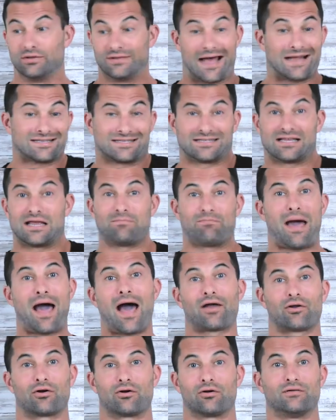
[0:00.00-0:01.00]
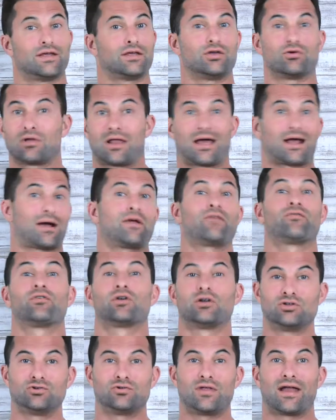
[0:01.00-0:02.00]
that same pattern that you were like, I'm never
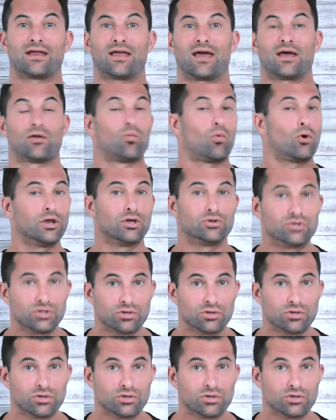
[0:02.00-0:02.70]
gonna do that again, what